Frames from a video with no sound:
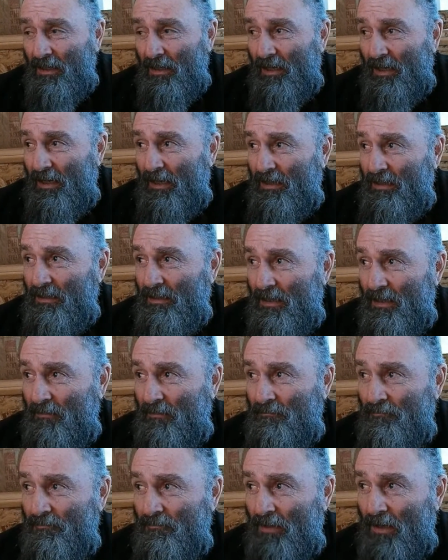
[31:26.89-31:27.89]
And
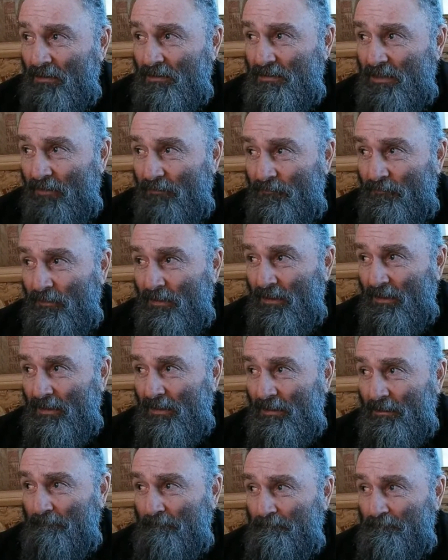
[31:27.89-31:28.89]
I'll
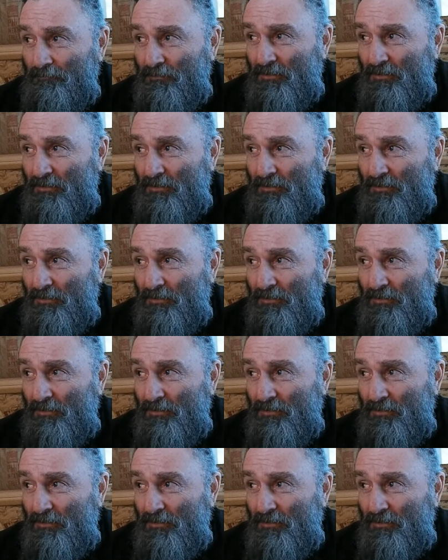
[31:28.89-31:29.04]
definitely